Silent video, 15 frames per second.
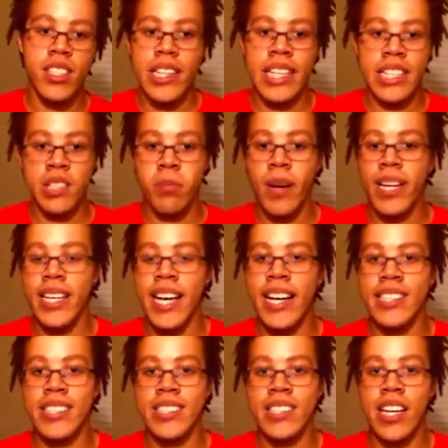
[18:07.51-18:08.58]
like, Spidey
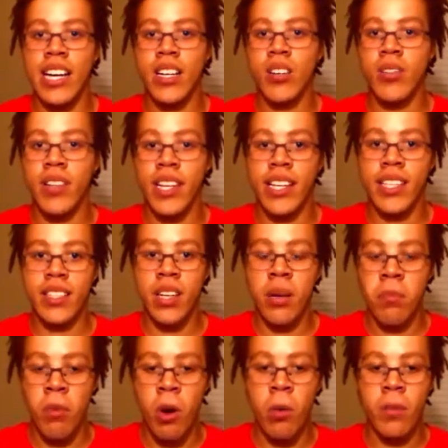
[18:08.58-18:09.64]
has this kind of, like,
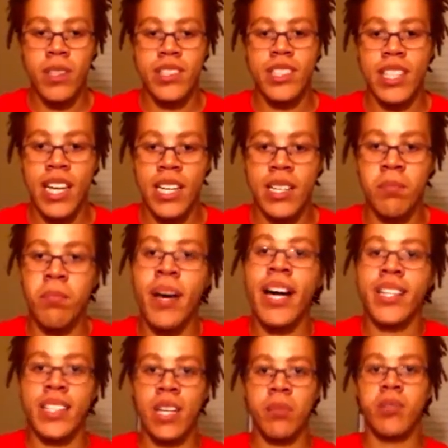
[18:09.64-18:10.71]
a moment to kind of
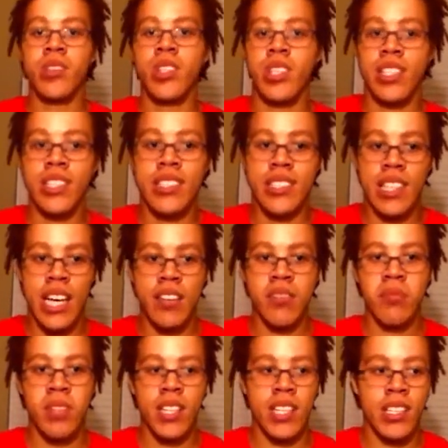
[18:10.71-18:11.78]
back up and look at his
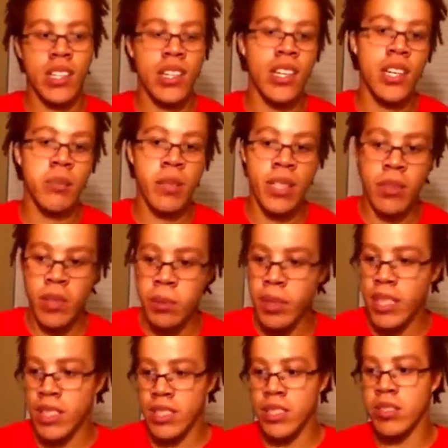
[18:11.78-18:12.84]
life and be like, alright, man, what am
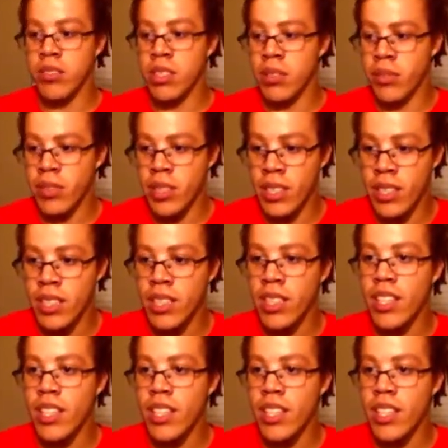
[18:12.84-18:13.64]
I going to do differently?